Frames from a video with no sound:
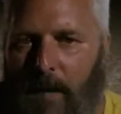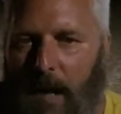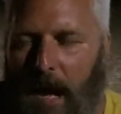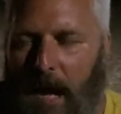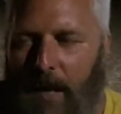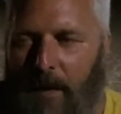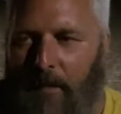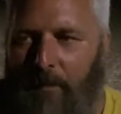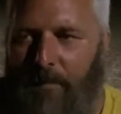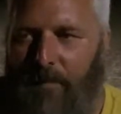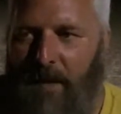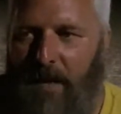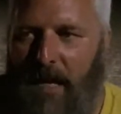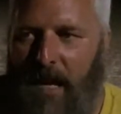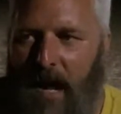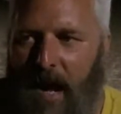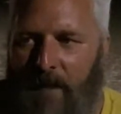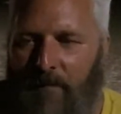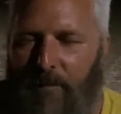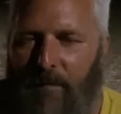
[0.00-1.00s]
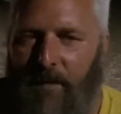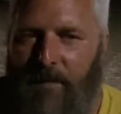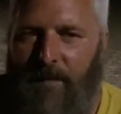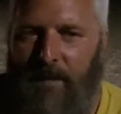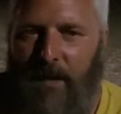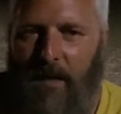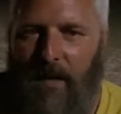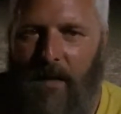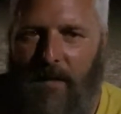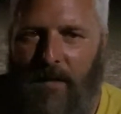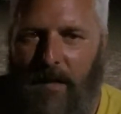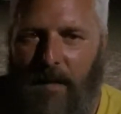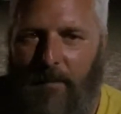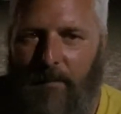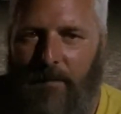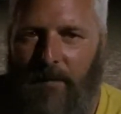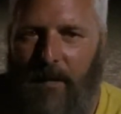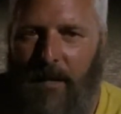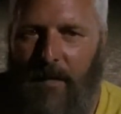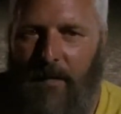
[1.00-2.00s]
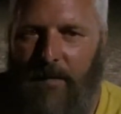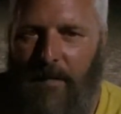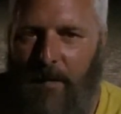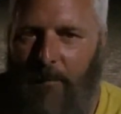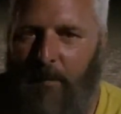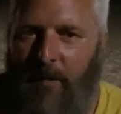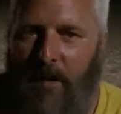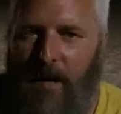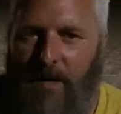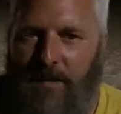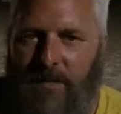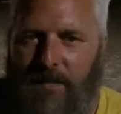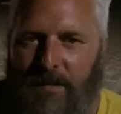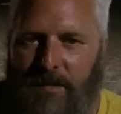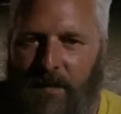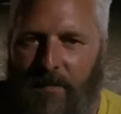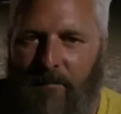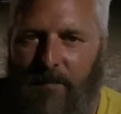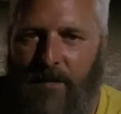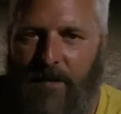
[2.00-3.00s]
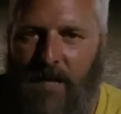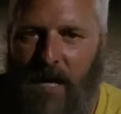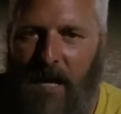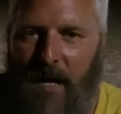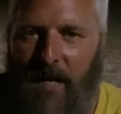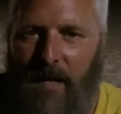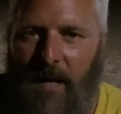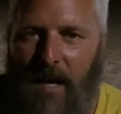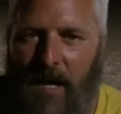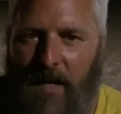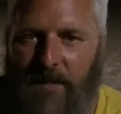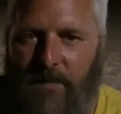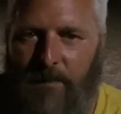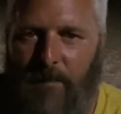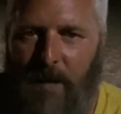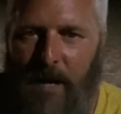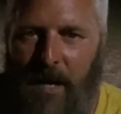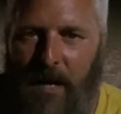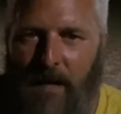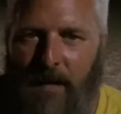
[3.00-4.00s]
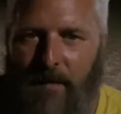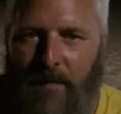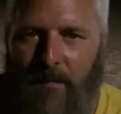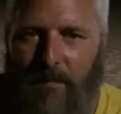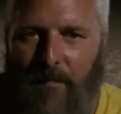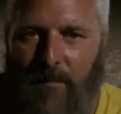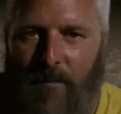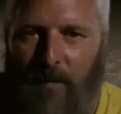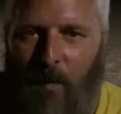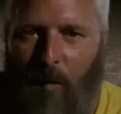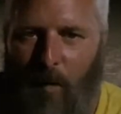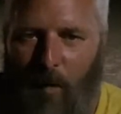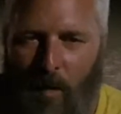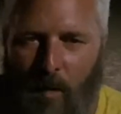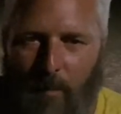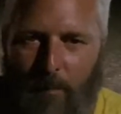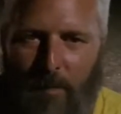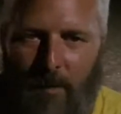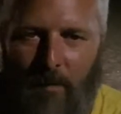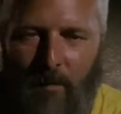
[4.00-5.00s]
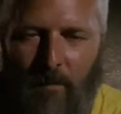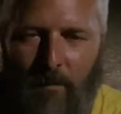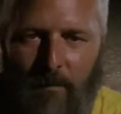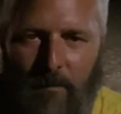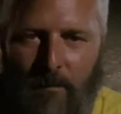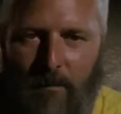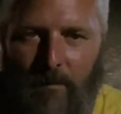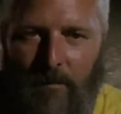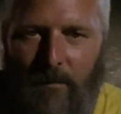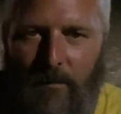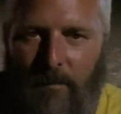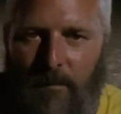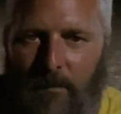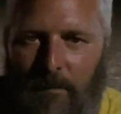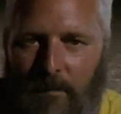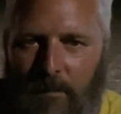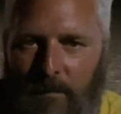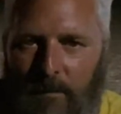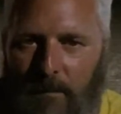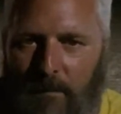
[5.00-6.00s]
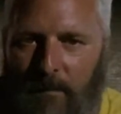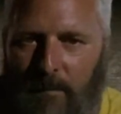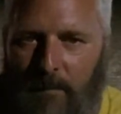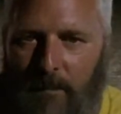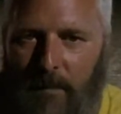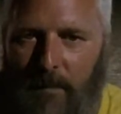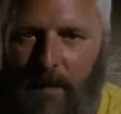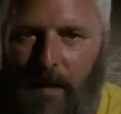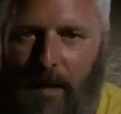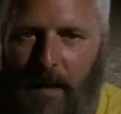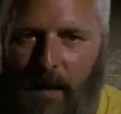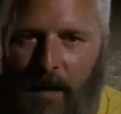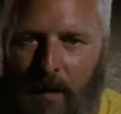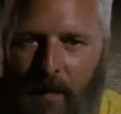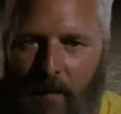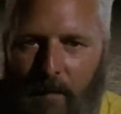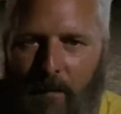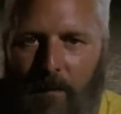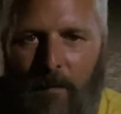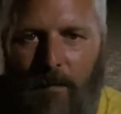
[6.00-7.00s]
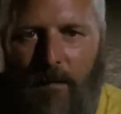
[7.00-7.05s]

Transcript: I don't think everything the Democrats has ever done has been horrible, you know,